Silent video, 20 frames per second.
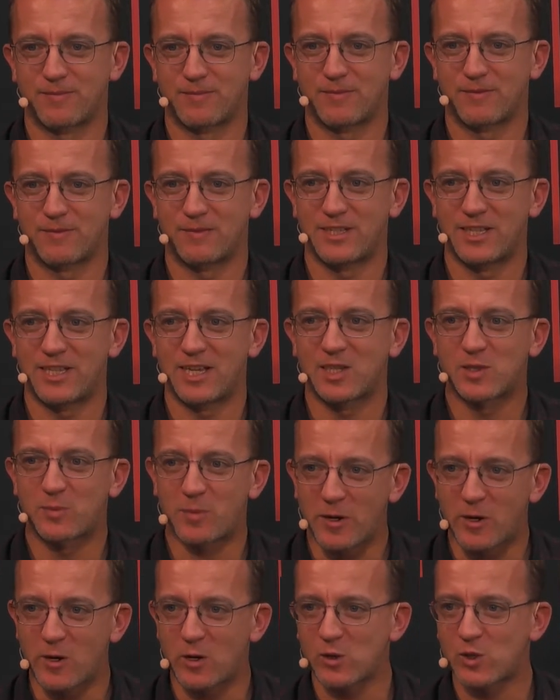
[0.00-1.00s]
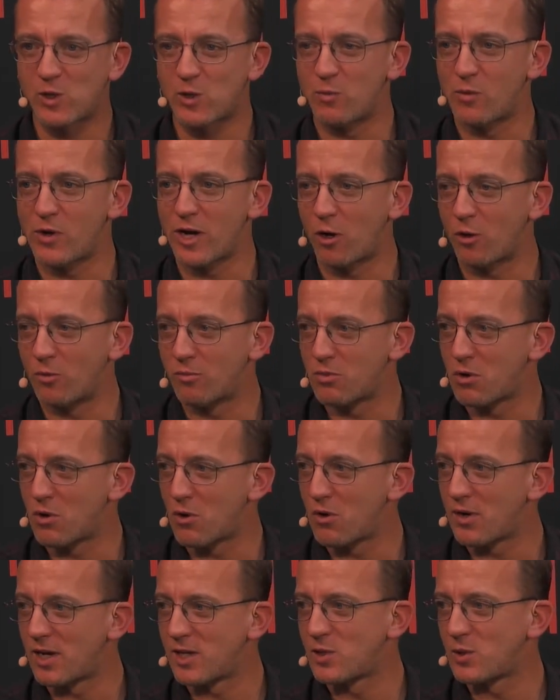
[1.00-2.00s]
the experience you bring on
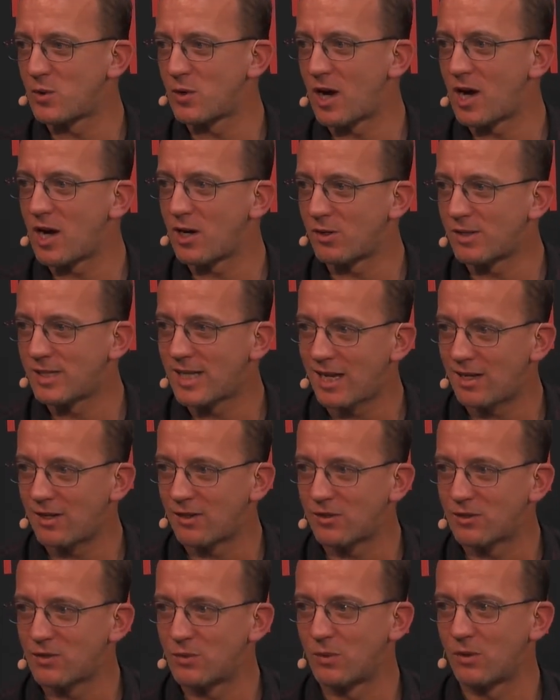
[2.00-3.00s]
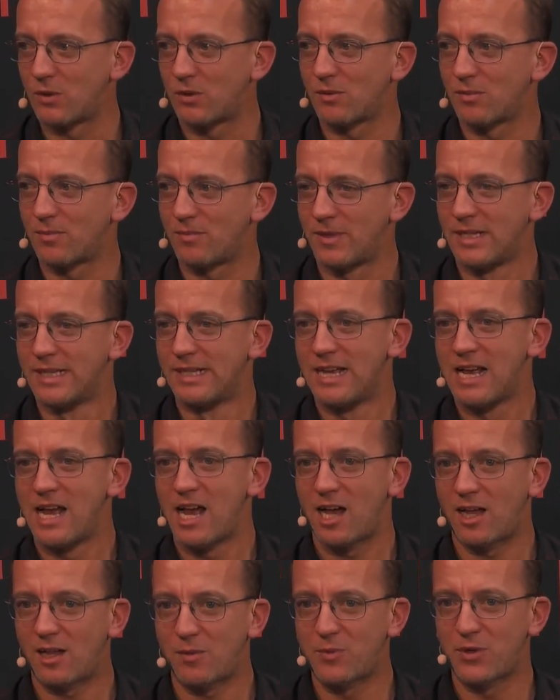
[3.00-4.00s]
board as you hire talent will
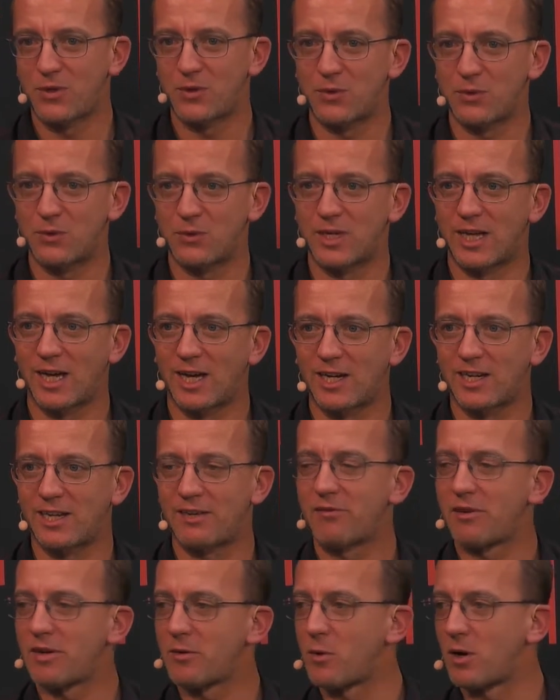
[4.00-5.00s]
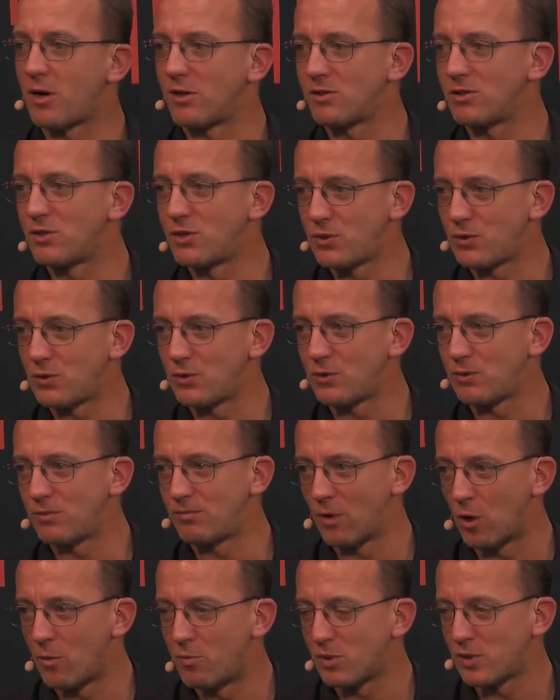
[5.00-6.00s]
help you guide everyone to
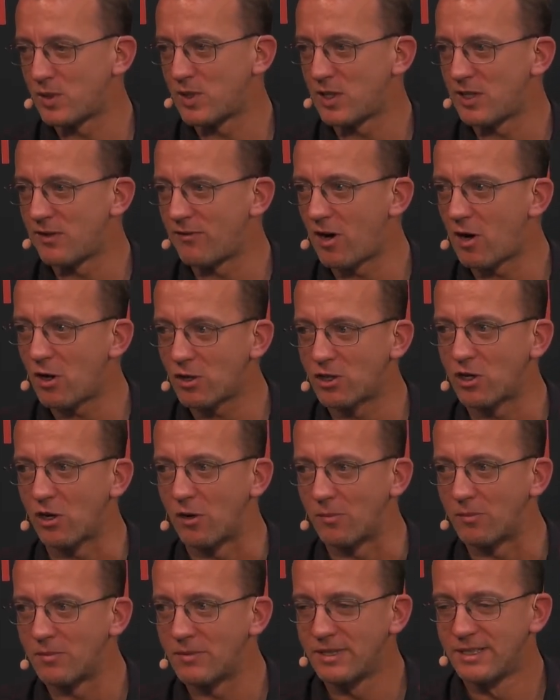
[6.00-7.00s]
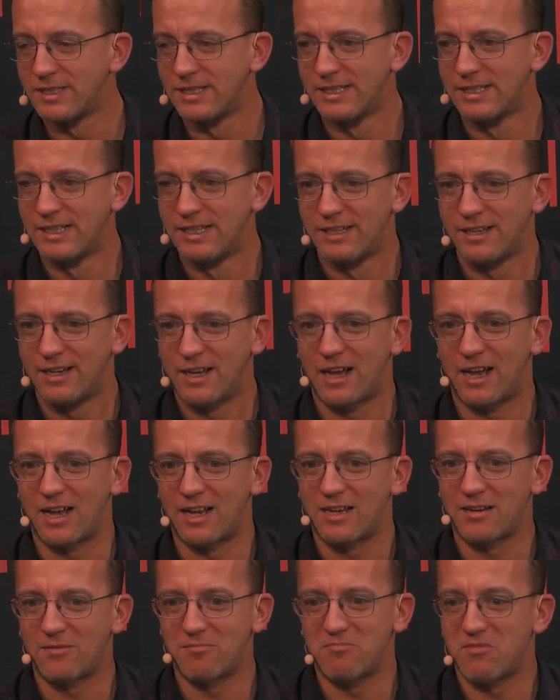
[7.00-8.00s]
a positive outcome.
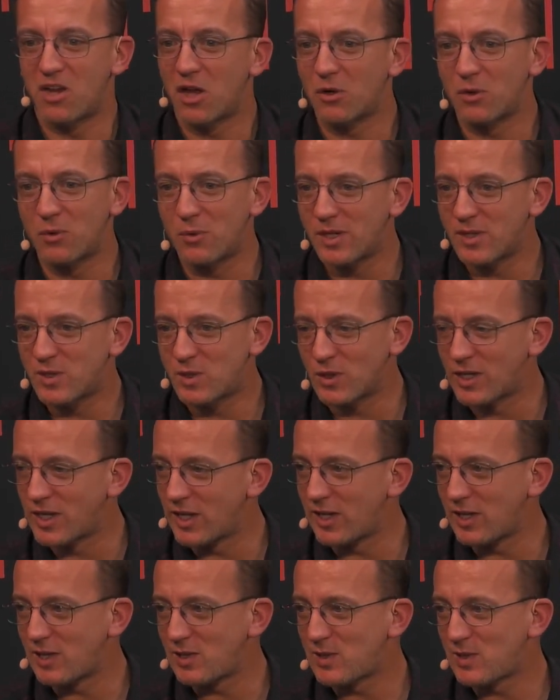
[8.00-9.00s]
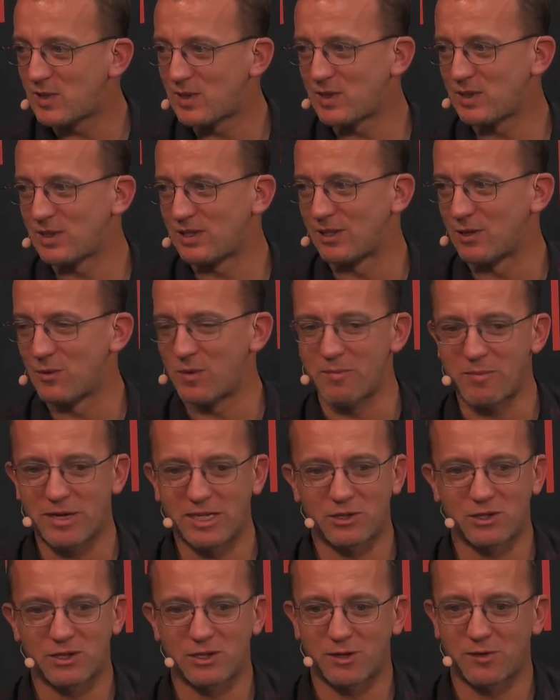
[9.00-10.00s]
Not always the case, like we made
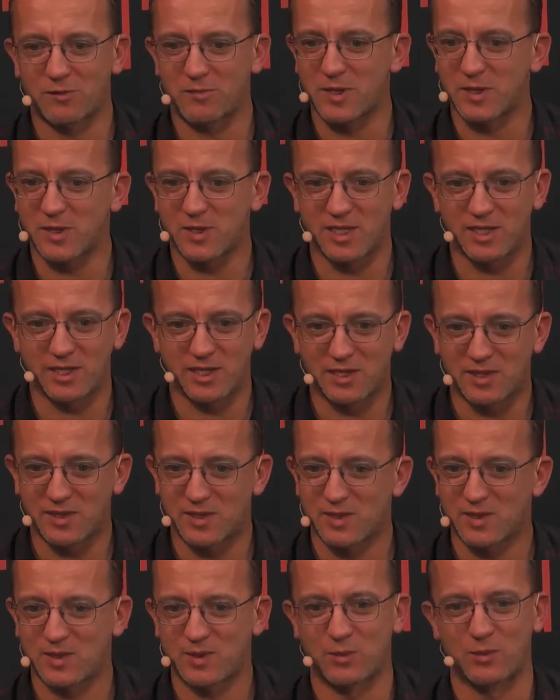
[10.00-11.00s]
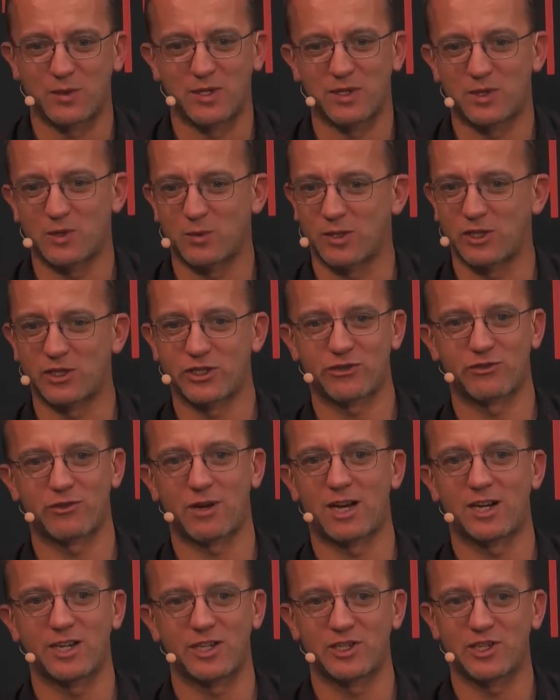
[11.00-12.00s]
a lot of mistakes. We switched
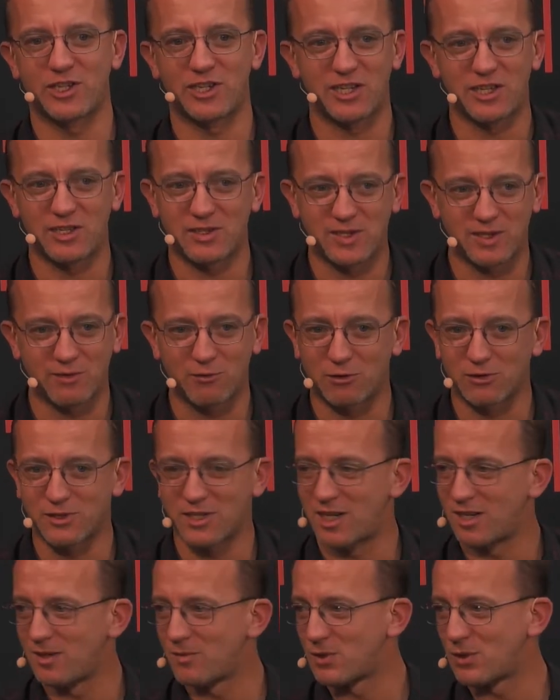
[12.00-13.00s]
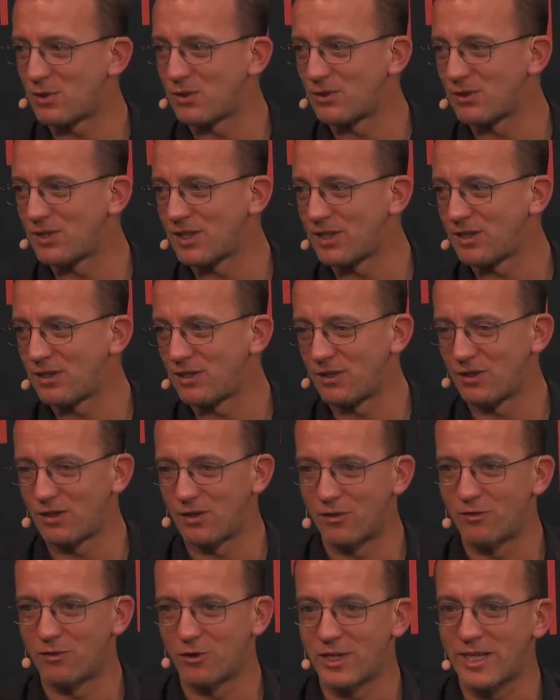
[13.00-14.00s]
strategy several times
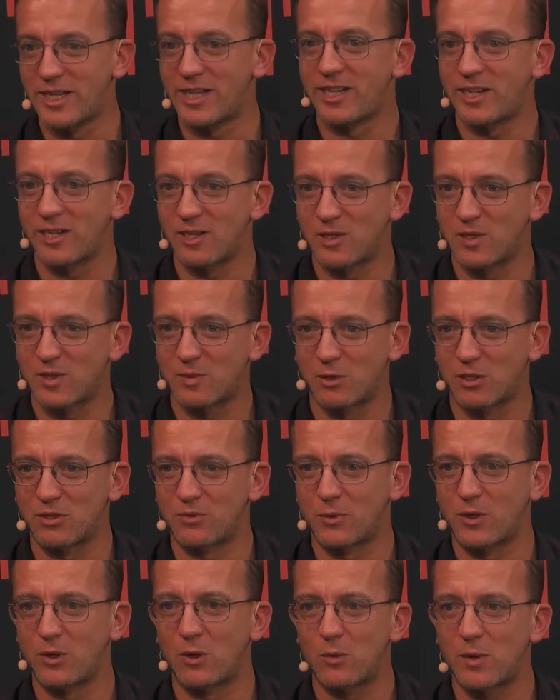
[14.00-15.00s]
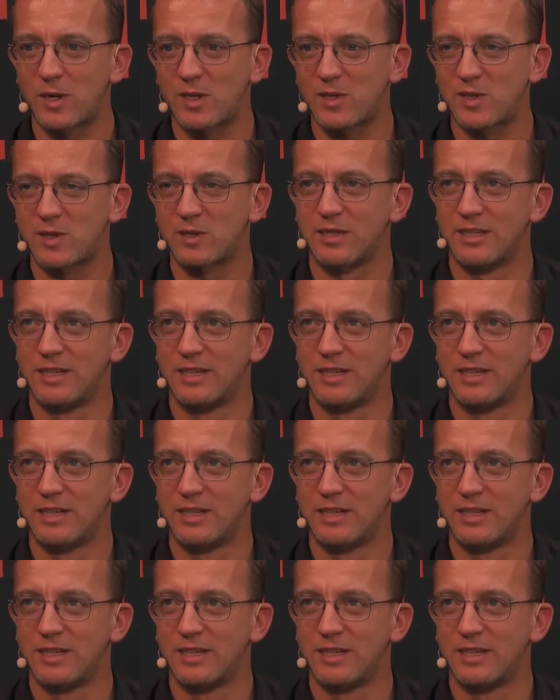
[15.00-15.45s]
over the years, but we always